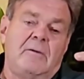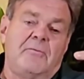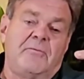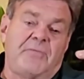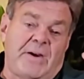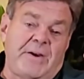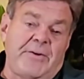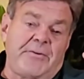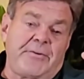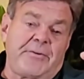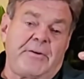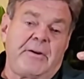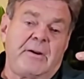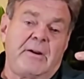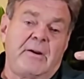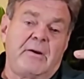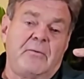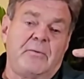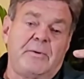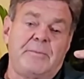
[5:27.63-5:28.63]
Fire
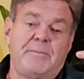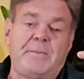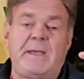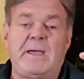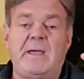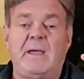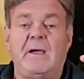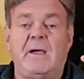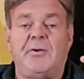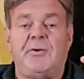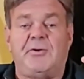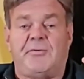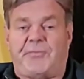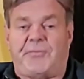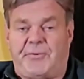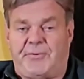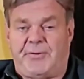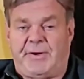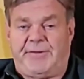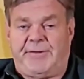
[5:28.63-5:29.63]
would be your
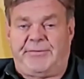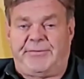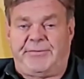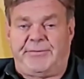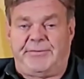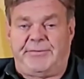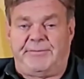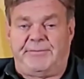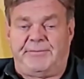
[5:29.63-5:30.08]
furnace.